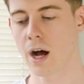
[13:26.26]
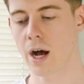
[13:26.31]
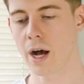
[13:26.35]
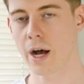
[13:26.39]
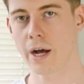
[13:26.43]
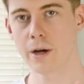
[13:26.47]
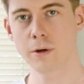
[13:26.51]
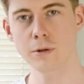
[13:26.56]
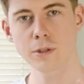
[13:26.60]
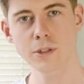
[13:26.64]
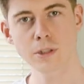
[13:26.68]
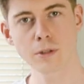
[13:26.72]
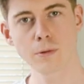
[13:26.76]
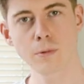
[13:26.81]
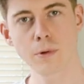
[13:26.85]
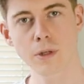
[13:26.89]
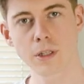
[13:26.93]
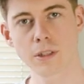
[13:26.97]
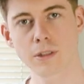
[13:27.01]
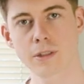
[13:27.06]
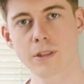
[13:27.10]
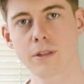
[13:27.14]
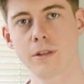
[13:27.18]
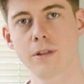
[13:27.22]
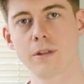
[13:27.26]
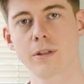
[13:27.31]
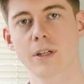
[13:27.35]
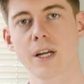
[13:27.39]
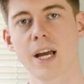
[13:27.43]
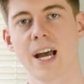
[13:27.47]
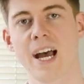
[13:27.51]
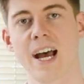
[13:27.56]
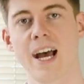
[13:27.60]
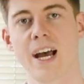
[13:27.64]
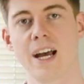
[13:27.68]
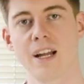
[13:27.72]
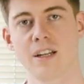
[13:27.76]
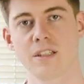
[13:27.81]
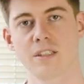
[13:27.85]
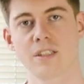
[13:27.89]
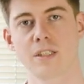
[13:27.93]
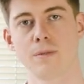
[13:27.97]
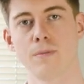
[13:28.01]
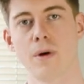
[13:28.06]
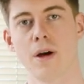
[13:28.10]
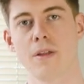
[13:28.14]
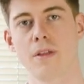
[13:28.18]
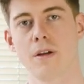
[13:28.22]
I also wanted to look at
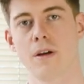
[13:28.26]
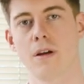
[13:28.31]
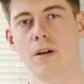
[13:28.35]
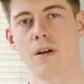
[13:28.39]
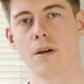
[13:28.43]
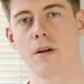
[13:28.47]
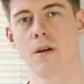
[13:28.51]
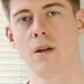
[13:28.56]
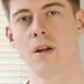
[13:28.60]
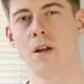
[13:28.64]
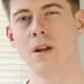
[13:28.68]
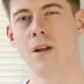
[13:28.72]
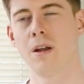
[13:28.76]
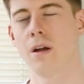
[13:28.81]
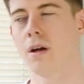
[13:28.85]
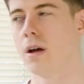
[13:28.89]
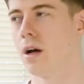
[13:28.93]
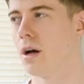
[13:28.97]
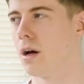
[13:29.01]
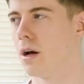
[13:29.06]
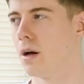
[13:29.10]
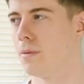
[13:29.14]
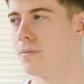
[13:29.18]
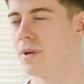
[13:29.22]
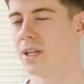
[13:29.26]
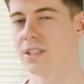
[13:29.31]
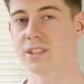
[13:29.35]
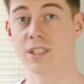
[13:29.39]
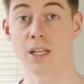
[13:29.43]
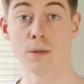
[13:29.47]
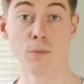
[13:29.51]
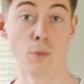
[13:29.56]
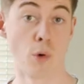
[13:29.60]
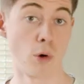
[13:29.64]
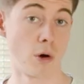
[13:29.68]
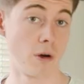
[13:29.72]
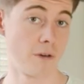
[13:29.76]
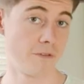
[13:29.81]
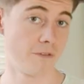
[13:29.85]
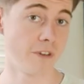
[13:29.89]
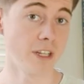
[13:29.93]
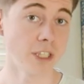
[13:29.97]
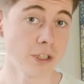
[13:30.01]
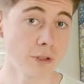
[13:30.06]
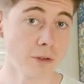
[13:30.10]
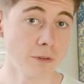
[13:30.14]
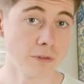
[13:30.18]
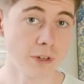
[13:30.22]
some other, let's say, more
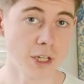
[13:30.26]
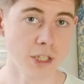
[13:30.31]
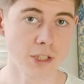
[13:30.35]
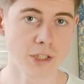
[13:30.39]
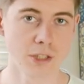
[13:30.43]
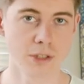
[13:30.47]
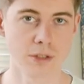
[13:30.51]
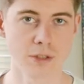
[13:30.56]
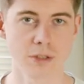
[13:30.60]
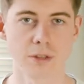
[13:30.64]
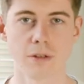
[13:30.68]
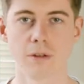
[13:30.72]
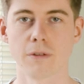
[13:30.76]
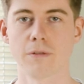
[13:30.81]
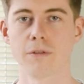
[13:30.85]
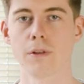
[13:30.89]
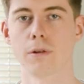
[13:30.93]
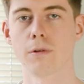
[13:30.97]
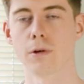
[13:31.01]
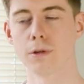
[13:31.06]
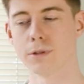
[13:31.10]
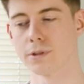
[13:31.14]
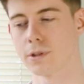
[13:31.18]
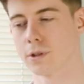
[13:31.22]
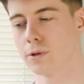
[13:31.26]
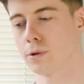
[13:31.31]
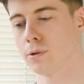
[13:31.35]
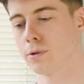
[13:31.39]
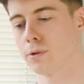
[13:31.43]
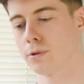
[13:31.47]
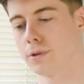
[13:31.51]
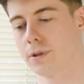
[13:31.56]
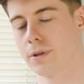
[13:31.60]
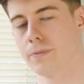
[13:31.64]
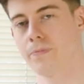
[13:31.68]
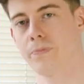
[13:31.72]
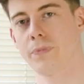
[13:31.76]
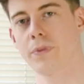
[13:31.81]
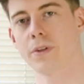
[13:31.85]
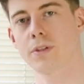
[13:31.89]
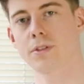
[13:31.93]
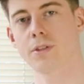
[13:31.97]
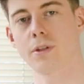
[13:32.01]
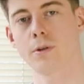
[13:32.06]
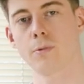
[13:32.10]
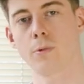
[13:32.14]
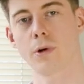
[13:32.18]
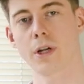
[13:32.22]
official versions of the Rose Accord.
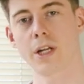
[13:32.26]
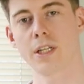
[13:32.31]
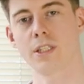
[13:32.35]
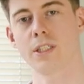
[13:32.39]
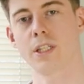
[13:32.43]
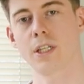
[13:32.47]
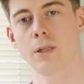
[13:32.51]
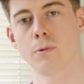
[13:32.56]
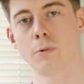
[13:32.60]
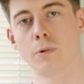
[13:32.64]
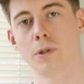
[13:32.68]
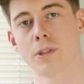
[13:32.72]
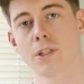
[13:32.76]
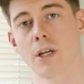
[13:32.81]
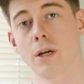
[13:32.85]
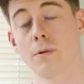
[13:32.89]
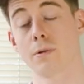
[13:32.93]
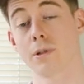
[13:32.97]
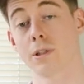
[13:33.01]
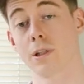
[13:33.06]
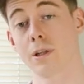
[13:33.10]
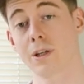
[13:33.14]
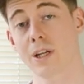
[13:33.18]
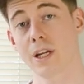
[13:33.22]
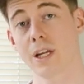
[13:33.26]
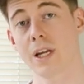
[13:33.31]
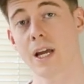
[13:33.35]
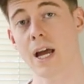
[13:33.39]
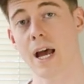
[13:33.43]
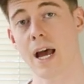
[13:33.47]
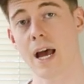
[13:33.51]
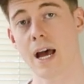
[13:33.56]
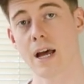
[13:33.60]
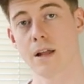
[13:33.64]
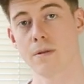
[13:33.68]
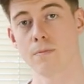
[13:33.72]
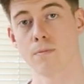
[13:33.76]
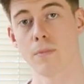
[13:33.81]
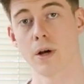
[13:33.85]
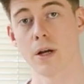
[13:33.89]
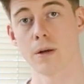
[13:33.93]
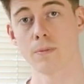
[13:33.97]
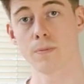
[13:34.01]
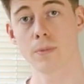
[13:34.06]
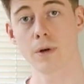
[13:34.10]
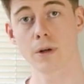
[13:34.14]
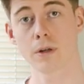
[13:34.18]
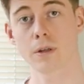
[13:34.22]
So what I did was I was looking at
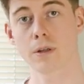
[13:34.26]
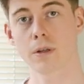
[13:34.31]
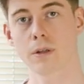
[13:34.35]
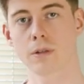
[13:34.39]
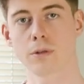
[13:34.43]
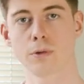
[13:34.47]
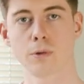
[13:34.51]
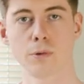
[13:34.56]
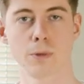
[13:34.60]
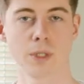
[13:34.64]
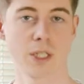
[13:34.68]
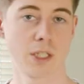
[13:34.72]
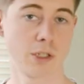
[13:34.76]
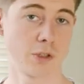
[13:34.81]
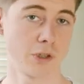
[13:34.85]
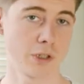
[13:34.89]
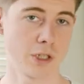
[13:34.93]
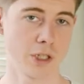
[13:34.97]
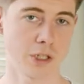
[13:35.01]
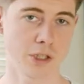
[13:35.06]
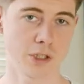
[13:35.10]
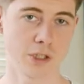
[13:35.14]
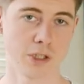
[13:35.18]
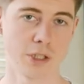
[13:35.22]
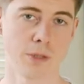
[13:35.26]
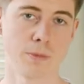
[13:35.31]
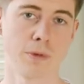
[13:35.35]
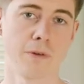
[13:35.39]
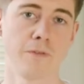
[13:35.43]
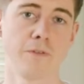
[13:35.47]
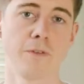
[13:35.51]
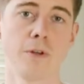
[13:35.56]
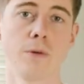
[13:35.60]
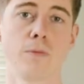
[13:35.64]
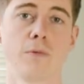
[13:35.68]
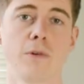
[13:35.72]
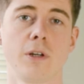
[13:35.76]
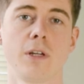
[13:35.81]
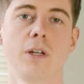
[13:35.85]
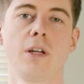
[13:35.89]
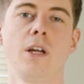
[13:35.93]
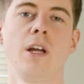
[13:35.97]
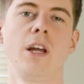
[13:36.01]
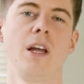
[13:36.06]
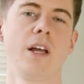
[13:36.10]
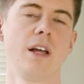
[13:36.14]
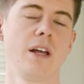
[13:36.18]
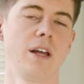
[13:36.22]
my book called Introduction to
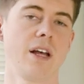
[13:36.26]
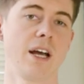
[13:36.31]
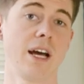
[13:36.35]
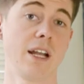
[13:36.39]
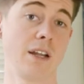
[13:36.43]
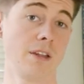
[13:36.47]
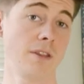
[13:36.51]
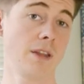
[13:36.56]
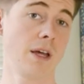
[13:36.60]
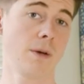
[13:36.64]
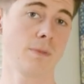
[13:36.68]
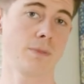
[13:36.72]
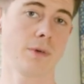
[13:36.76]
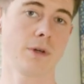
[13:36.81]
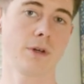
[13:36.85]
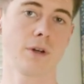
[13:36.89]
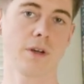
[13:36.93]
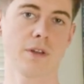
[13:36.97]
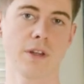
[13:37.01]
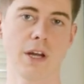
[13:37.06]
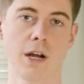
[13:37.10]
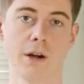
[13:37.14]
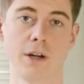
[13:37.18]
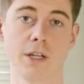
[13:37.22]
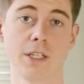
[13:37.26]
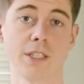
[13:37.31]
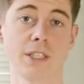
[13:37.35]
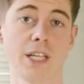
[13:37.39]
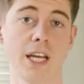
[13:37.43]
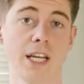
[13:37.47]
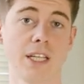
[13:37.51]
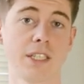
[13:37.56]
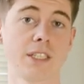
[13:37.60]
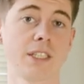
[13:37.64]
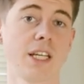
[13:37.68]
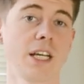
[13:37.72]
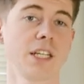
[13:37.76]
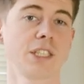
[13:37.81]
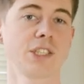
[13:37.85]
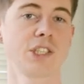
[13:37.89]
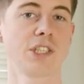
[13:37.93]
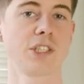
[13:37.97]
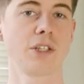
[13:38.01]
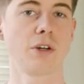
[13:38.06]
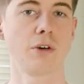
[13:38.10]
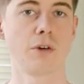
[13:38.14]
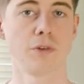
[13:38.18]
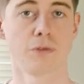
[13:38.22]
Perfumery, and in that book there is a
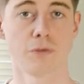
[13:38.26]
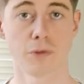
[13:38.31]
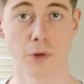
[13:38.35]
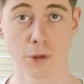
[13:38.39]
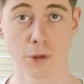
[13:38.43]
section on